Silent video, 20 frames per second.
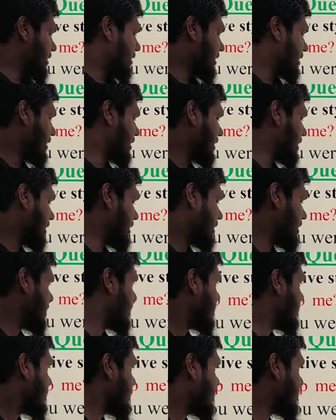here
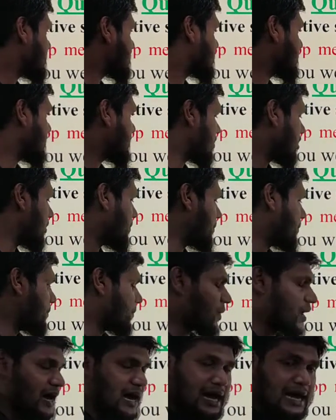instead of
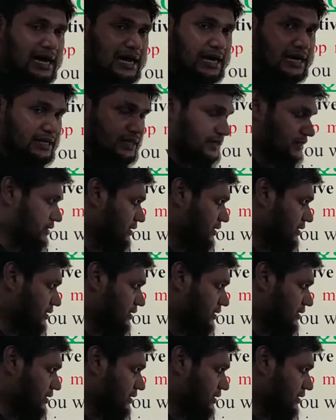I.